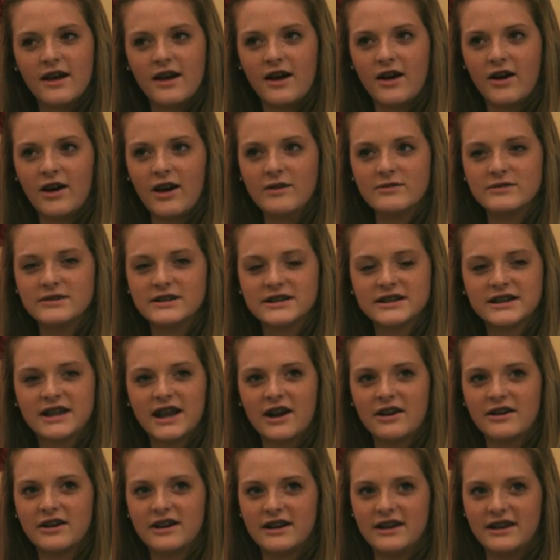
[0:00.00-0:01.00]
I was
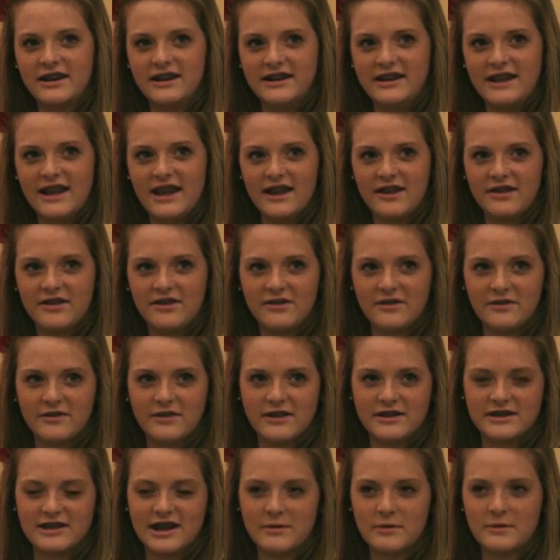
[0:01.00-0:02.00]
scared to death the
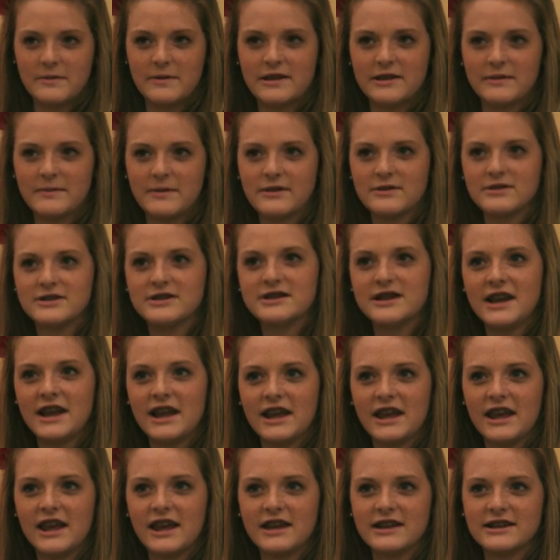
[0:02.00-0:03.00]
first time I met them. I was
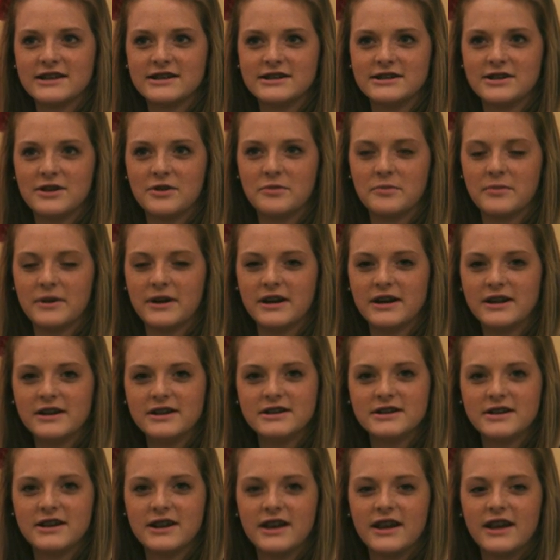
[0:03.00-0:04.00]
shaking so
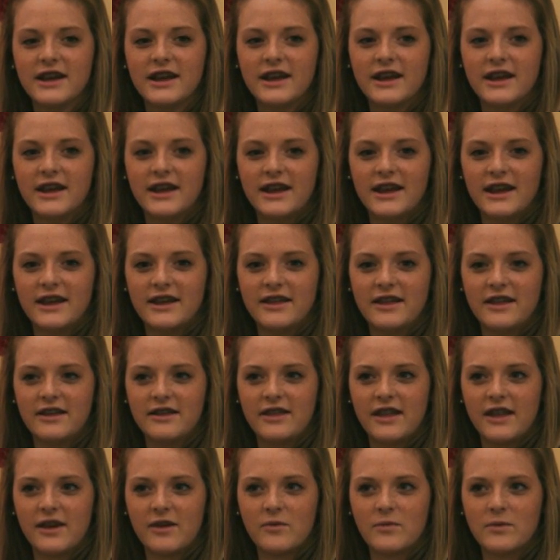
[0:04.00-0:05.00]
much. And
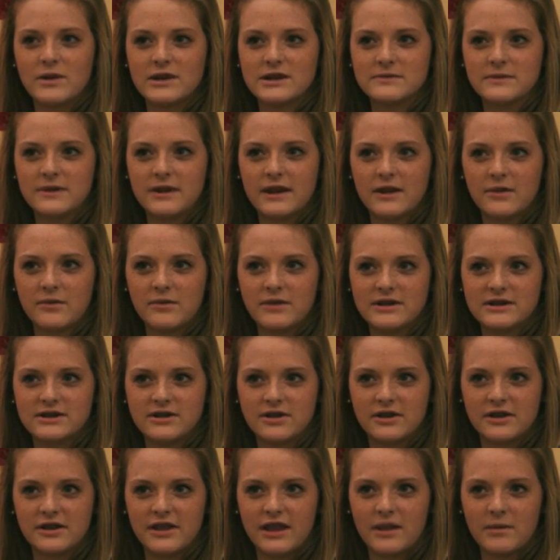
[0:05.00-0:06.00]
then once we
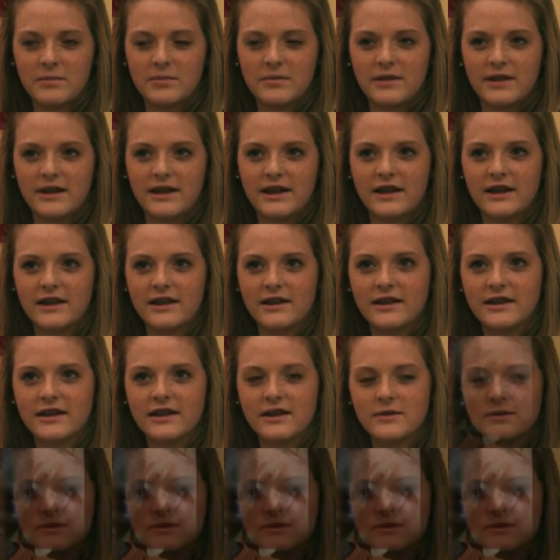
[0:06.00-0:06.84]
started playing,